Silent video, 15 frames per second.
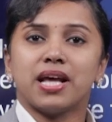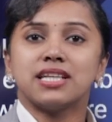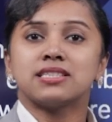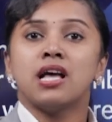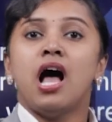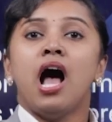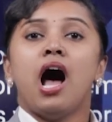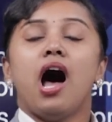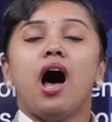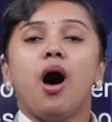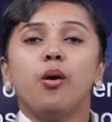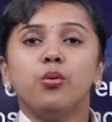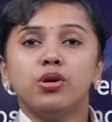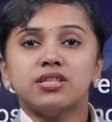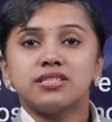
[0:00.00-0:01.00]
place
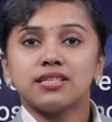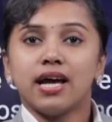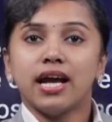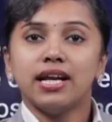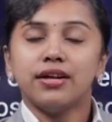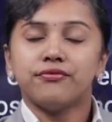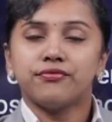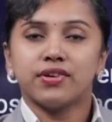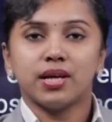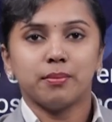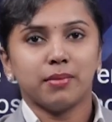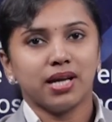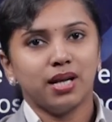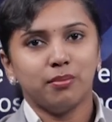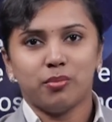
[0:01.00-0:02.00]
outside a
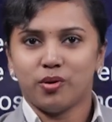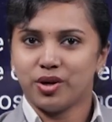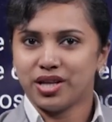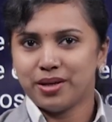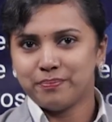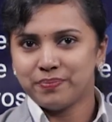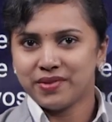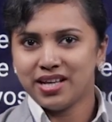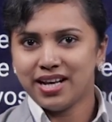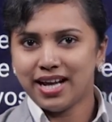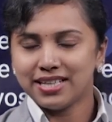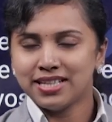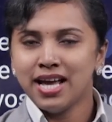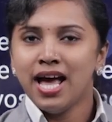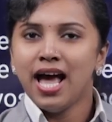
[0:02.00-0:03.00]
female body,
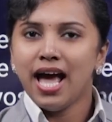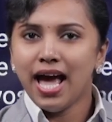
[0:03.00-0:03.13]
right?